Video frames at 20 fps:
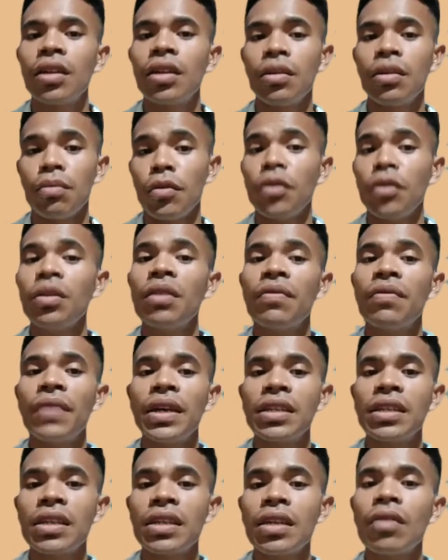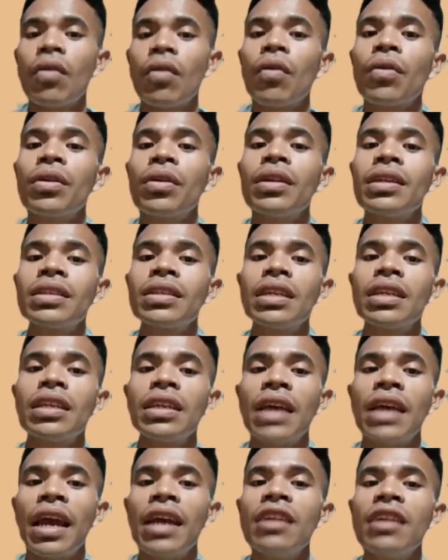demotivated, or
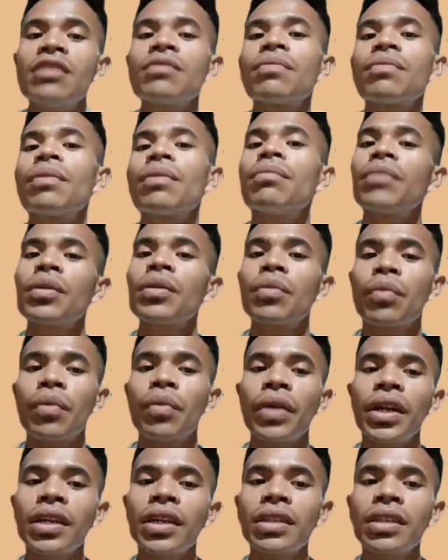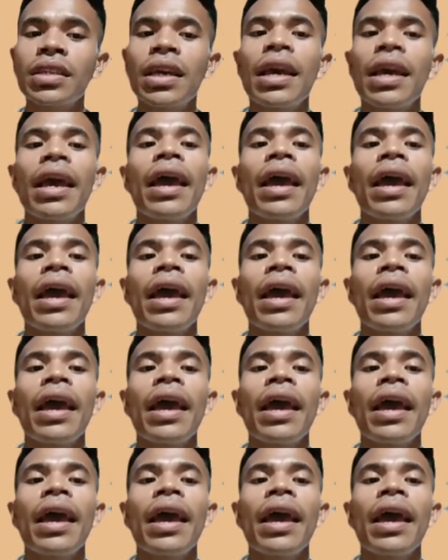disengaged from their work.